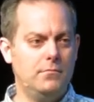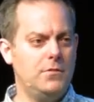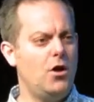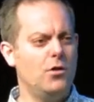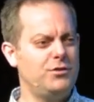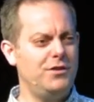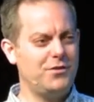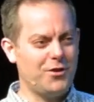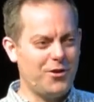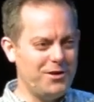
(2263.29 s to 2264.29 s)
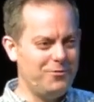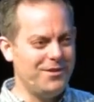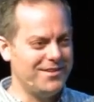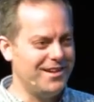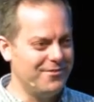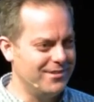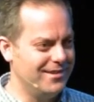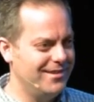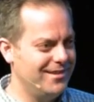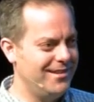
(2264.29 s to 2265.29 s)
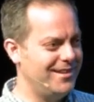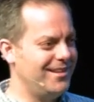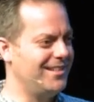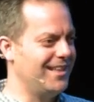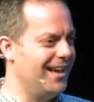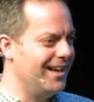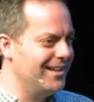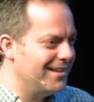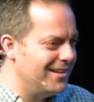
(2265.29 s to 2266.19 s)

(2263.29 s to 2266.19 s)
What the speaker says: No, Jesus already was in heaven. He didn't need that.